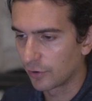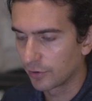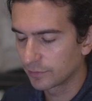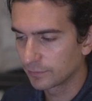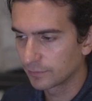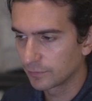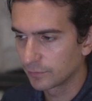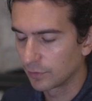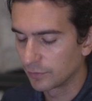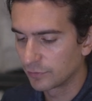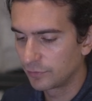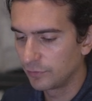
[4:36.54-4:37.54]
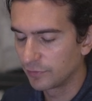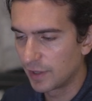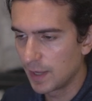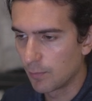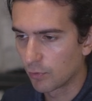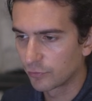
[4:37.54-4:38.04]
chart, so I'll just use a
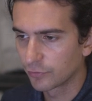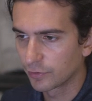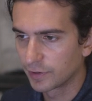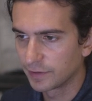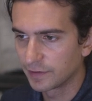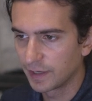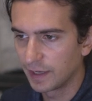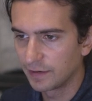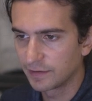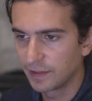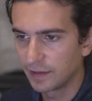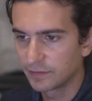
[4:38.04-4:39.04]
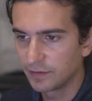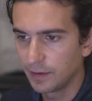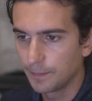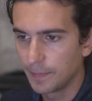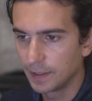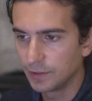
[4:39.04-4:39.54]
keyboard shortcut to get into that
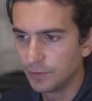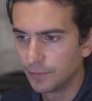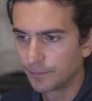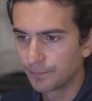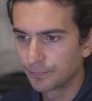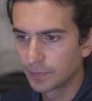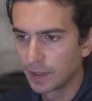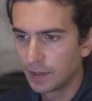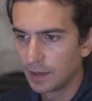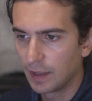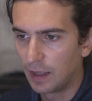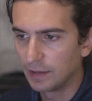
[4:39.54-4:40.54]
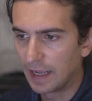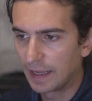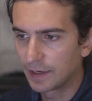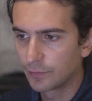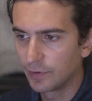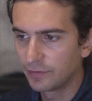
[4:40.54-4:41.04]
same menu. I'll
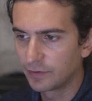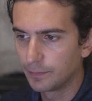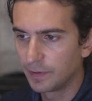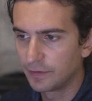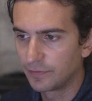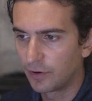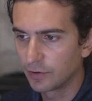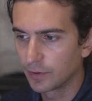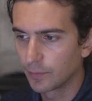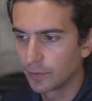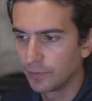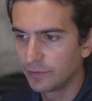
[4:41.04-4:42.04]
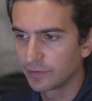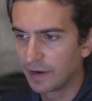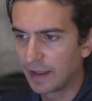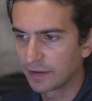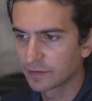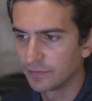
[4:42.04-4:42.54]
add in recent bid volume and recent
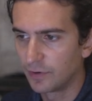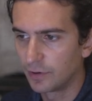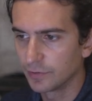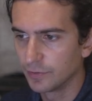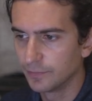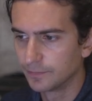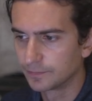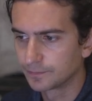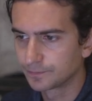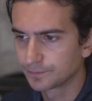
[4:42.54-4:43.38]
ask volume.